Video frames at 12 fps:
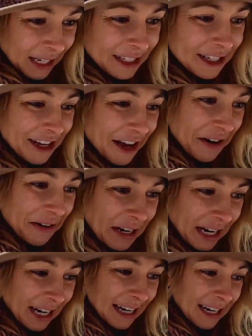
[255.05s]

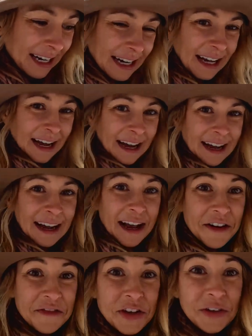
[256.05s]
So
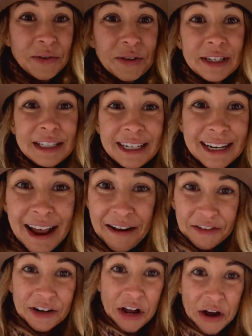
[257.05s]
if you didn't
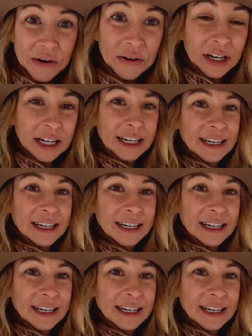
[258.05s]
ever know,